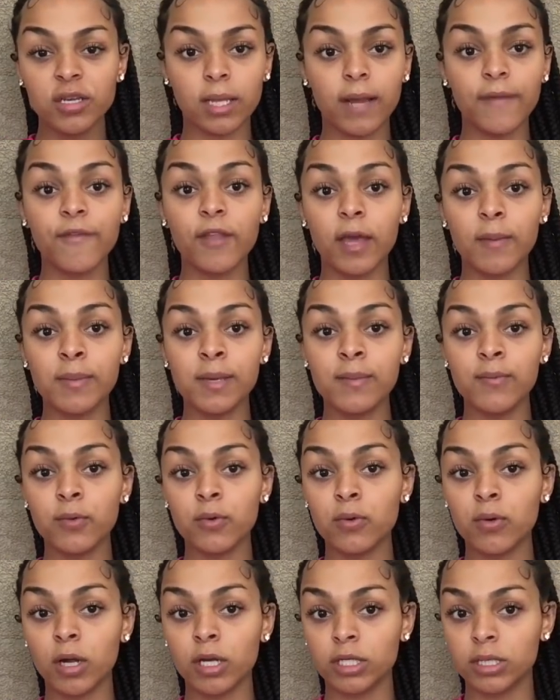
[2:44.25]
I feel like
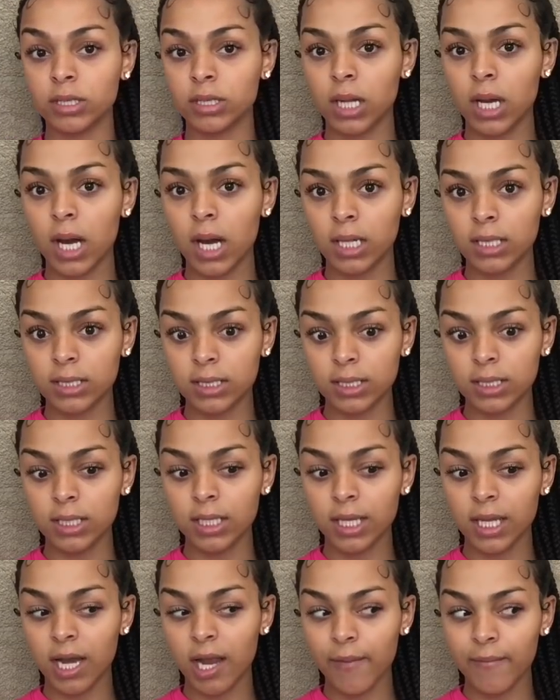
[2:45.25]
people are just constantly
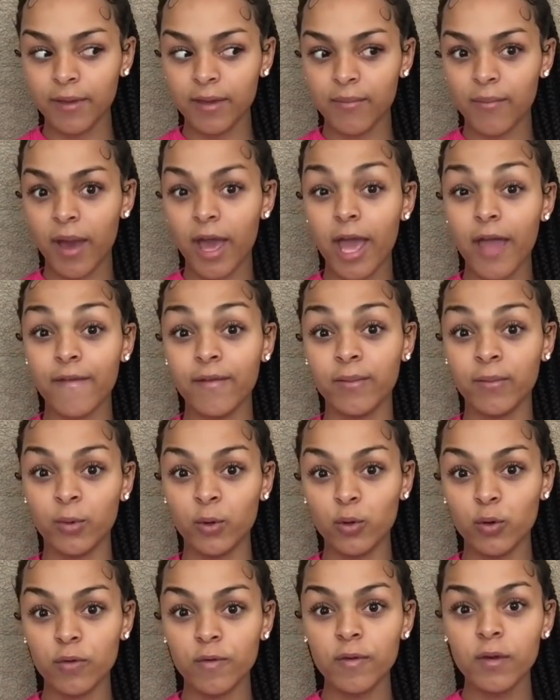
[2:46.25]
looking at me in my every
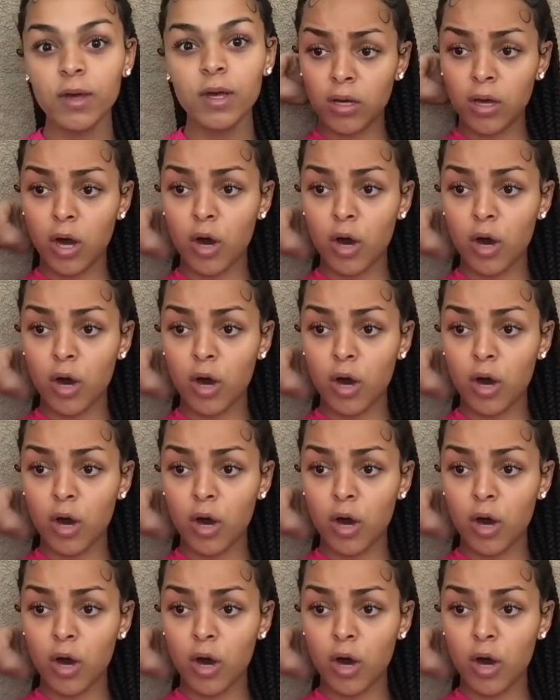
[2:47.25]
move.